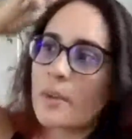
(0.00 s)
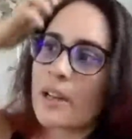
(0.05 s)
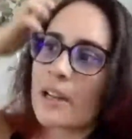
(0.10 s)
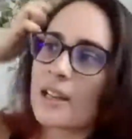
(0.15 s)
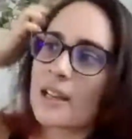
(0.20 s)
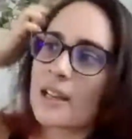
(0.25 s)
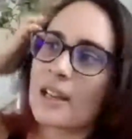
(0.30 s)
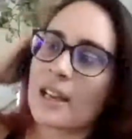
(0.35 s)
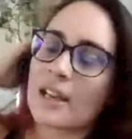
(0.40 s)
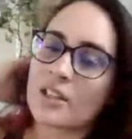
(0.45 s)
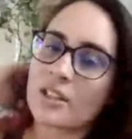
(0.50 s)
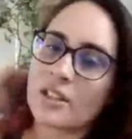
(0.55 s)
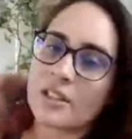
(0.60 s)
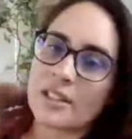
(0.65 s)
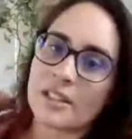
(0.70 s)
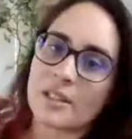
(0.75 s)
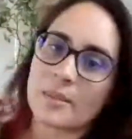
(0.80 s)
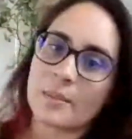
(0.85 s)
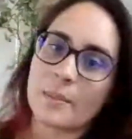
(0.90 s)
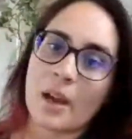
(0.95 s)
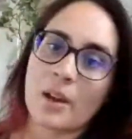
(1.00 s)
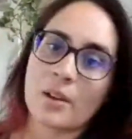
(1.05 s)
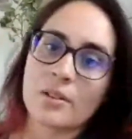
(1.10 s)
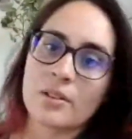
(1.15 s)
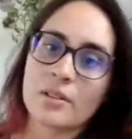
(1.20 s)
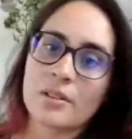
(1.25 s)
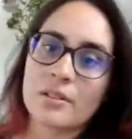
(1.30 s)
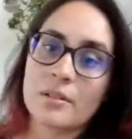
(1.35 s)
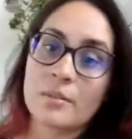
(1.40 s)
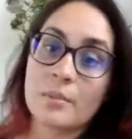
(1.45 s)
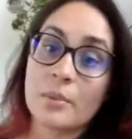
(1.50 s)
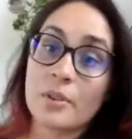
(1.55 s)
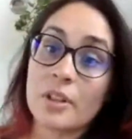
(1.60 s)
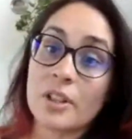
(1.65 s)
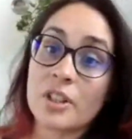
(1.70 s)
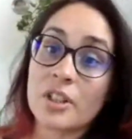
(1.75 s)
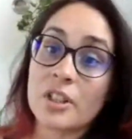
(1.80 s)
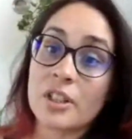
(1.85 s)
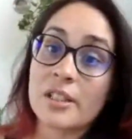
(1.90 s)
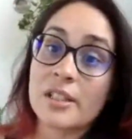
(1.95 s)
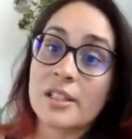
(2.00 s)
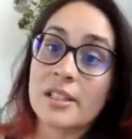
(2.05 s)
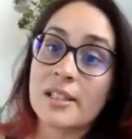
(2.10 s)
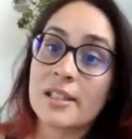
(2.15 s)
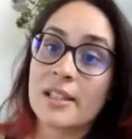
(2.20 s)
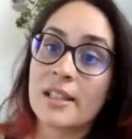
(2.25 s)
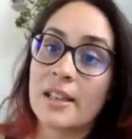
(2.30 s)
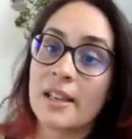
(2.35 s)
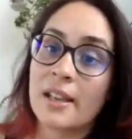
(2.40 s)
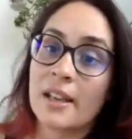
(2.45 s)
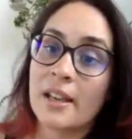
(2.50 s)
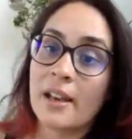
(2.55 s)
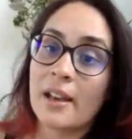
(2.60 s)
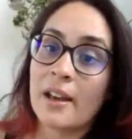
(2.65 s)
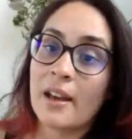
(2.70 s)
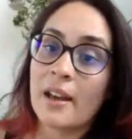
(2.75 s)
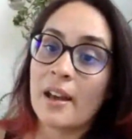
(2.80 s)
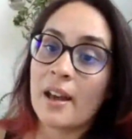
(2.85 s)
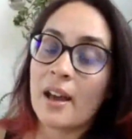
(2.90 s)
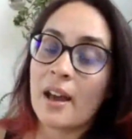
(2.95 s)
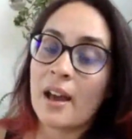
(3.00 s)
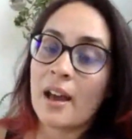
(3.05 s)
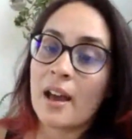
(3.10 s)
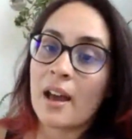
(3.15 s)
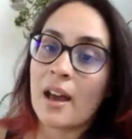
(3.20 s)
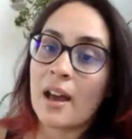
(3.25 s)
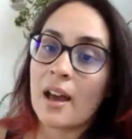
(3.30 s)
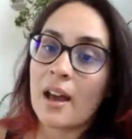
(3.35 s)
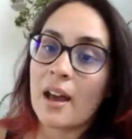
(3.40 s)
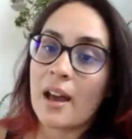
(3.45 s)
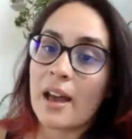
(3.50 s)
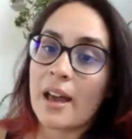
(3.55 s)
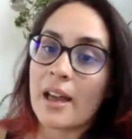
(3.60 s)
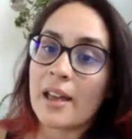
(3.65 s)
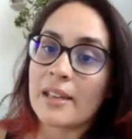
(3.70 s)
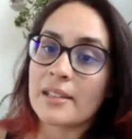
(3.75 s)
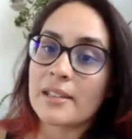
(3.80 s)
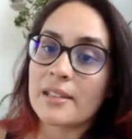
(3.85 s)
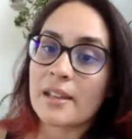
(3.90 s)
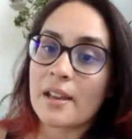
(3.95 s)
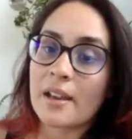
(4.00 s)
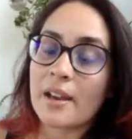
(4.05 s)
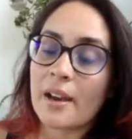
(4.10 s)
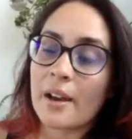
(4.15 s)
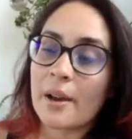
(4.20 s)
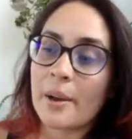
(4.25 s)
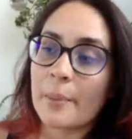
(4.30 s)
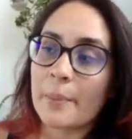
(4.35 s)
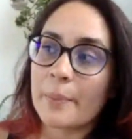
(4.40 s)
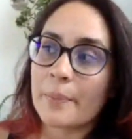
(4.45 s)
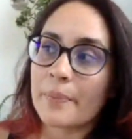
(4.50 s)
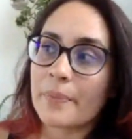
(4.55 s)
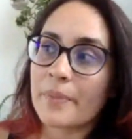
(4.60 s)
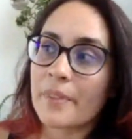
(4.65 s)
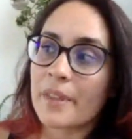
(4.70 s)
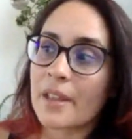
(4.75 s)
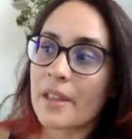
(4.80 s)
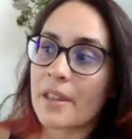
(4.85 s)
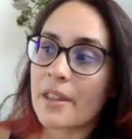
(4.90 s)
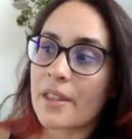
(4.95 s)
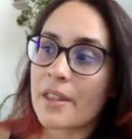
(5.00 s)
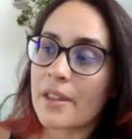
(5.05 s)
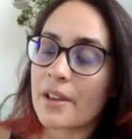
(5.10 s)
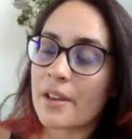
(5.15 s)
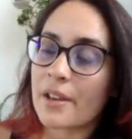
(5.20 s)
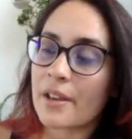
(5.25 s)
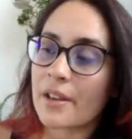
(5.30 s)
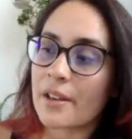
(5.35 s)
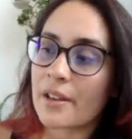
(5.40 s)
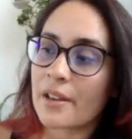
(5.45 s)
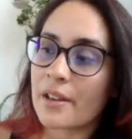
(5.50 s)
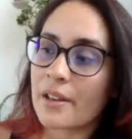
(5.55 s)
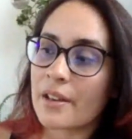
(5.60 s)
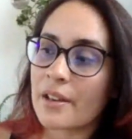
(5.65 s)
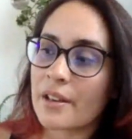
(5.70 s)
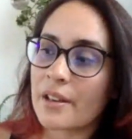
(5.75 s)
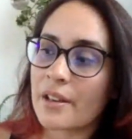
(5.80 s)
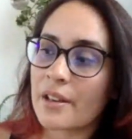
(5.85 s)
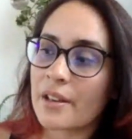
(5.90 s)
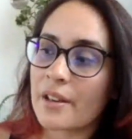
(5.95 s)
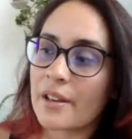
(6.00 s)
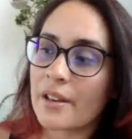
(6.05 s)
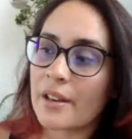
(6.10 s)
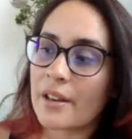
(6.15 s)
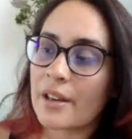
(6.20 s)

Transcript: because one of my collections is about Mauritius, and um, the